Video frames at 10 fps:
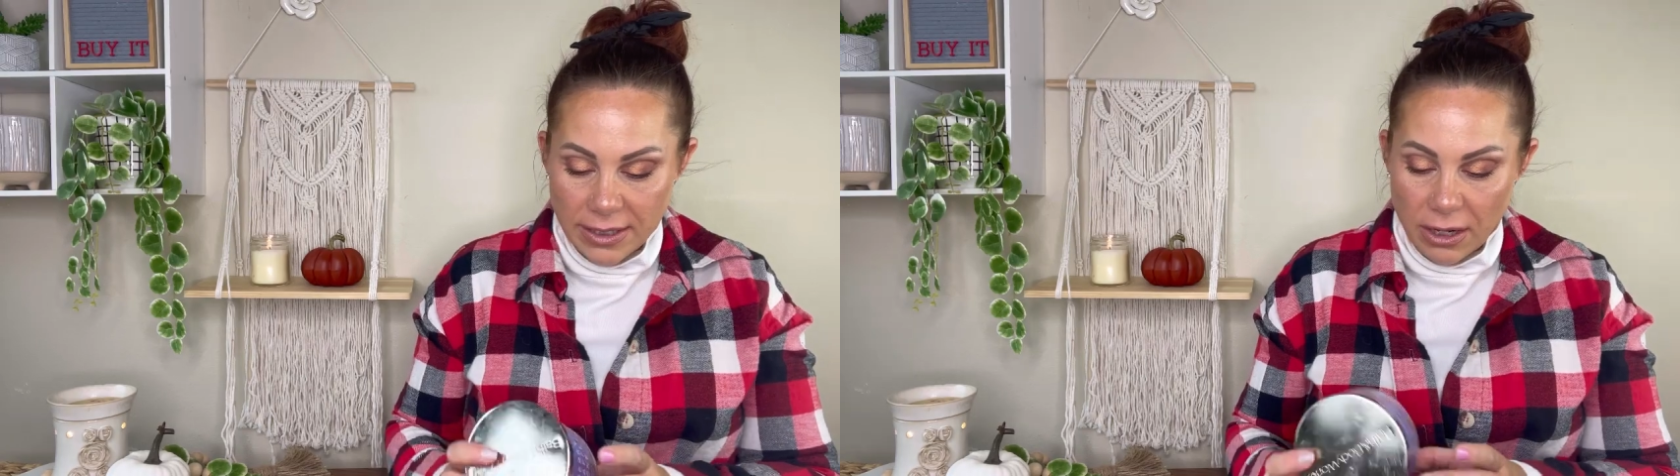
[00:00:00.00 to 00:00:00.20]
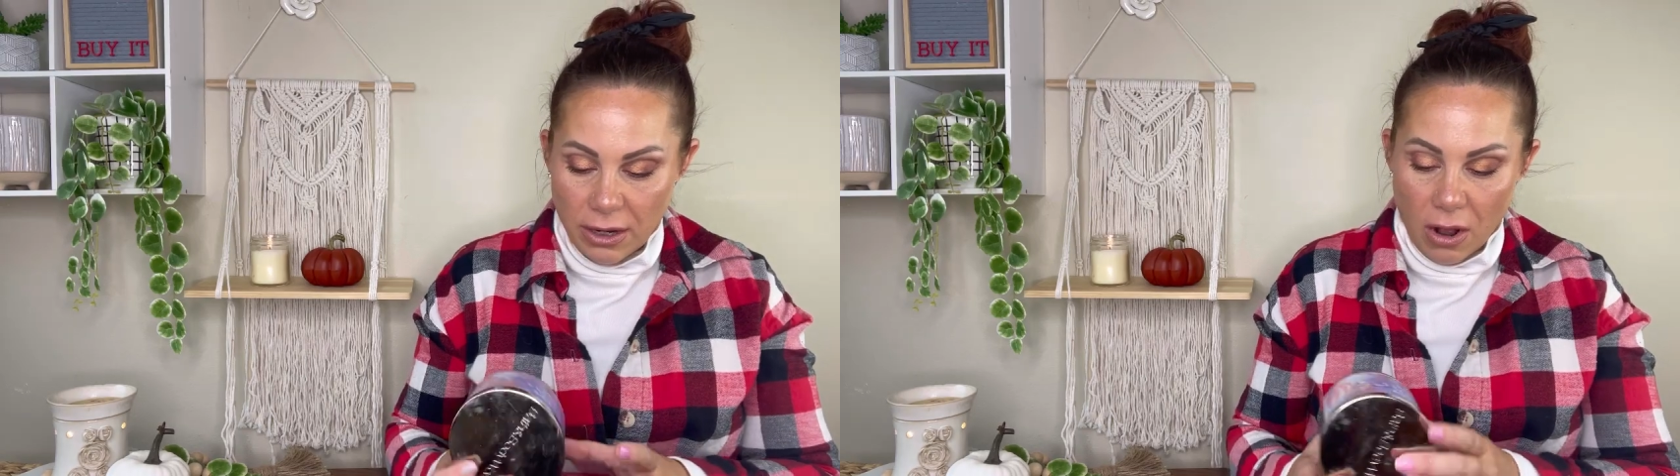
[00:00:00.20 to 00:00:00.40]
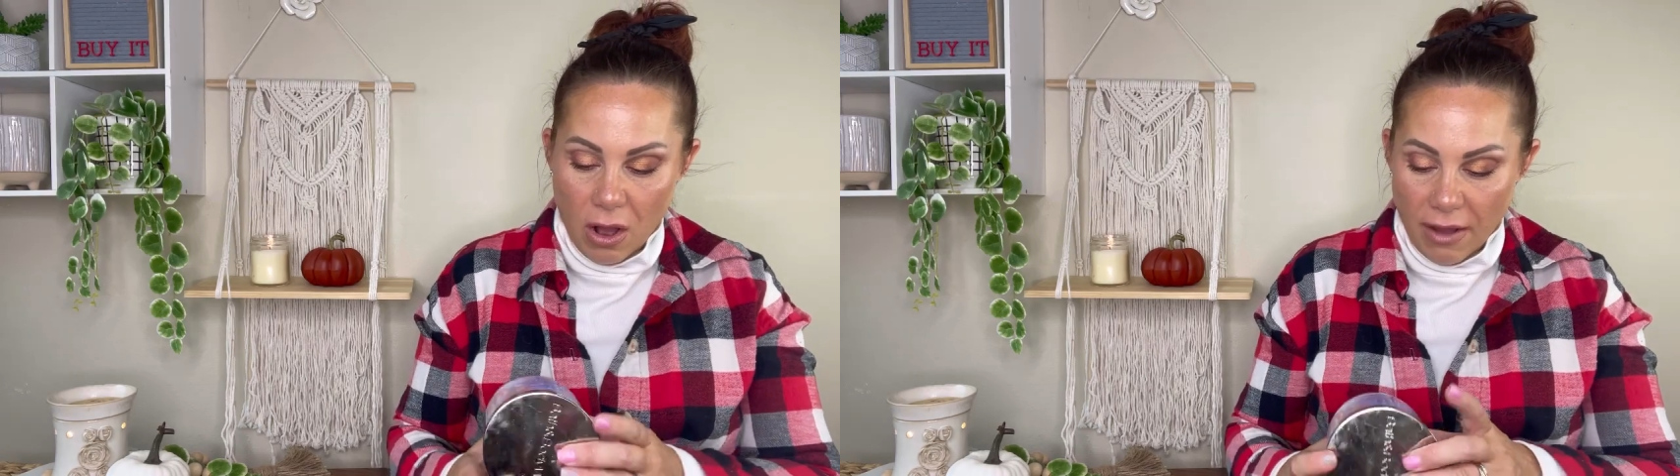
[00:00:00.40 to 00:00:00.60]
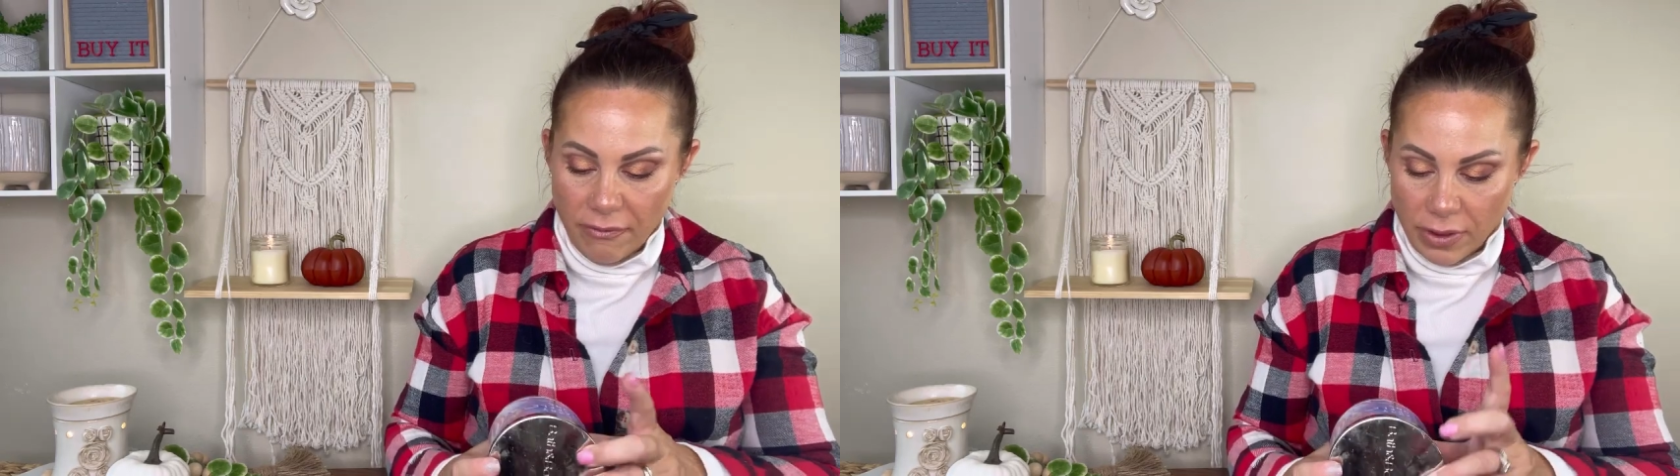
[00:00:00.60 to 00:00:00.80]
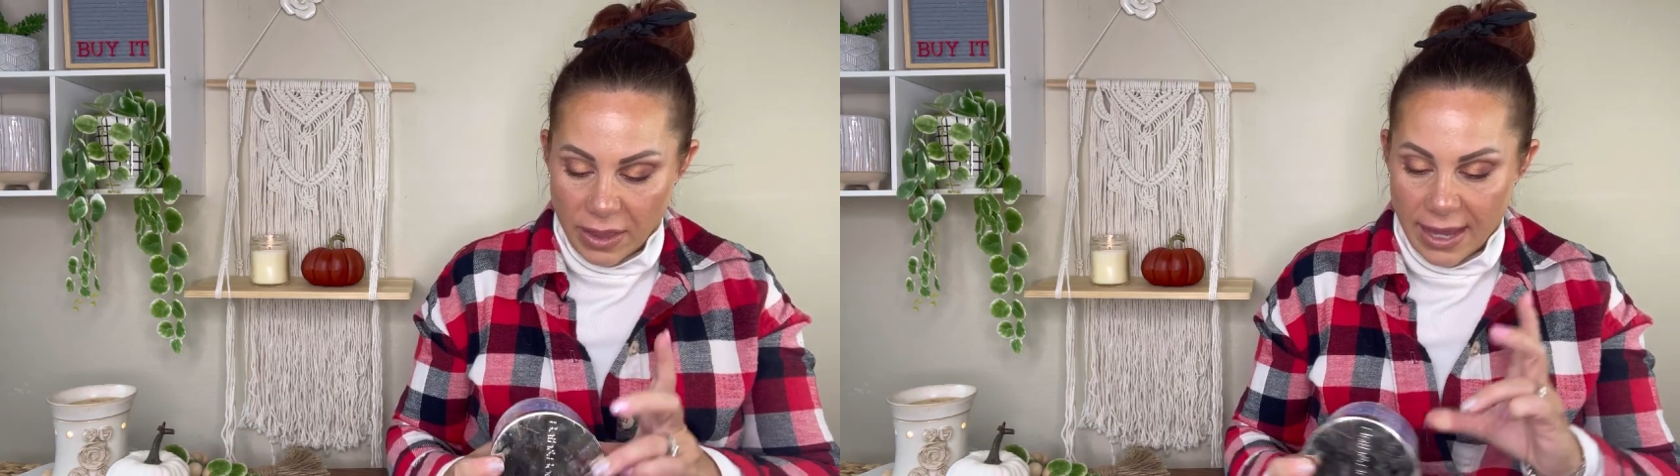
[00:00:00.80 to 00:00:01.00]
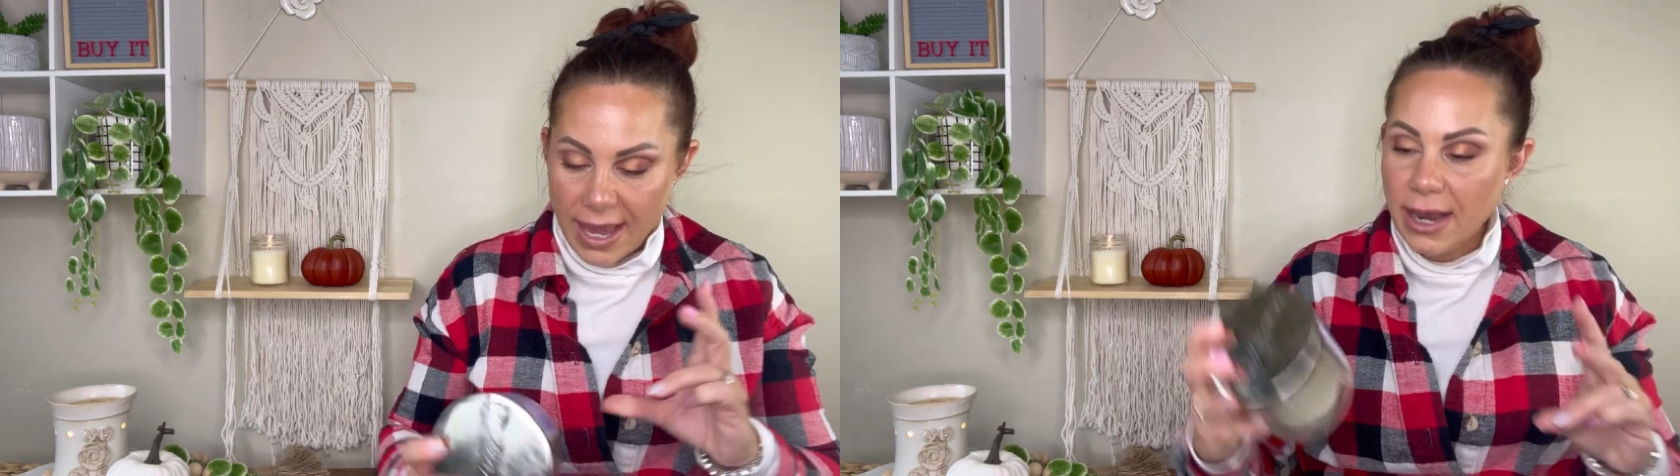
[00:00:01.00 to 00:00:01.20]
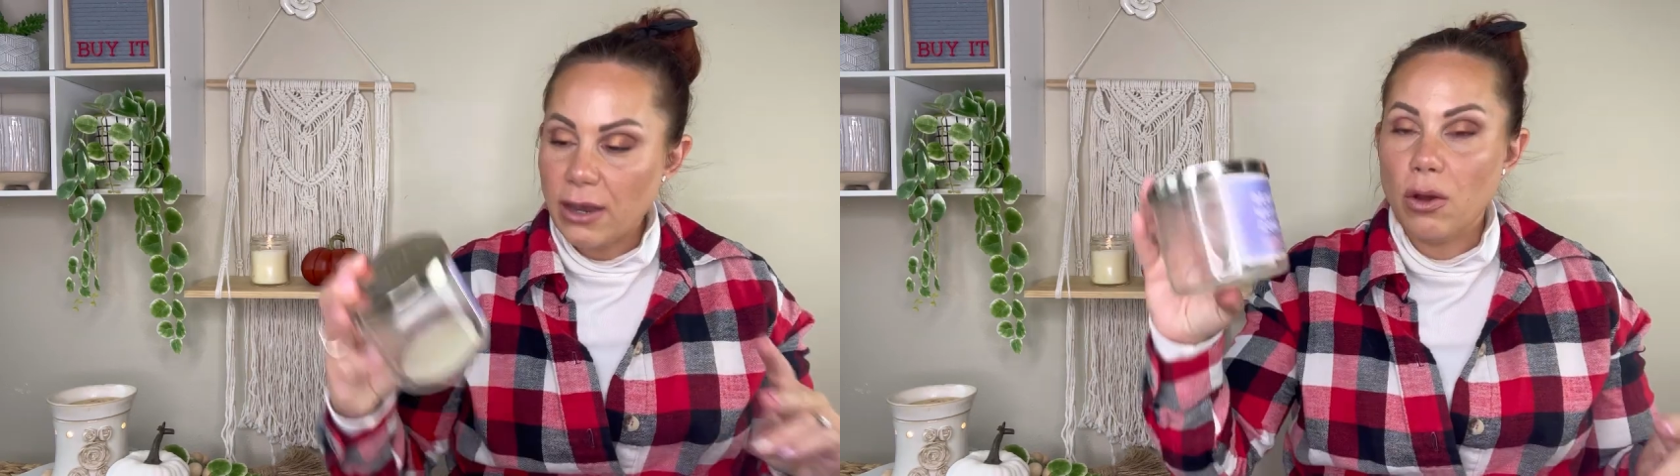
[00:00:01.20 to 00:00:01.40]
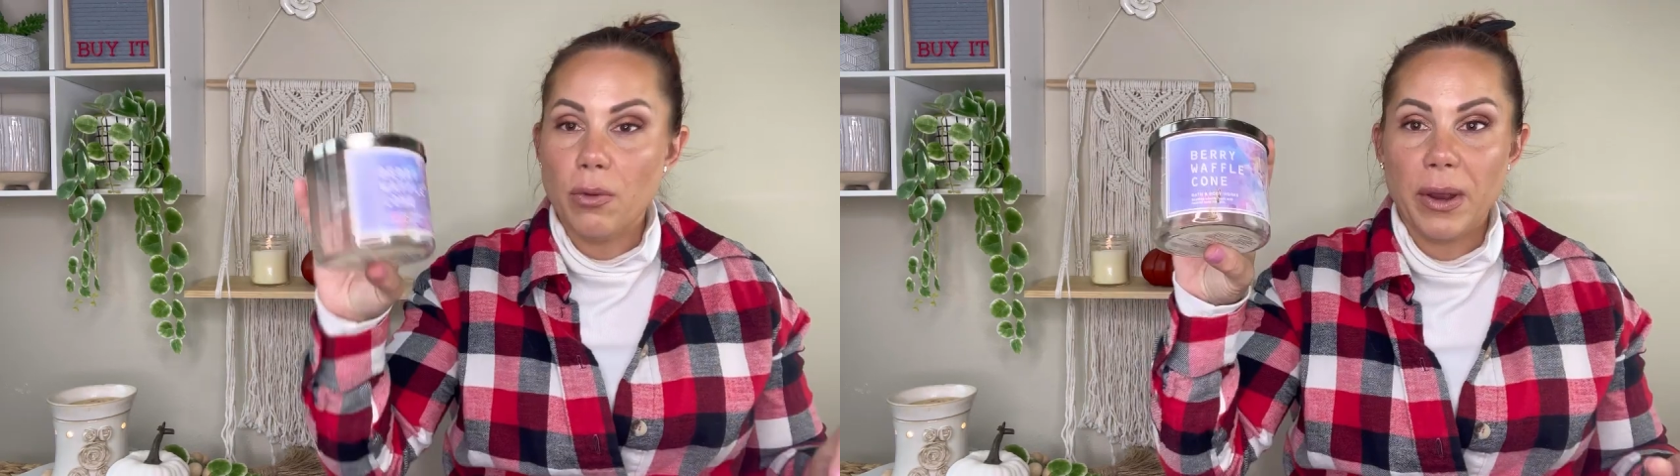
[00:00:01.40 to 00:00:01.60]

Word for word: start off with a candle,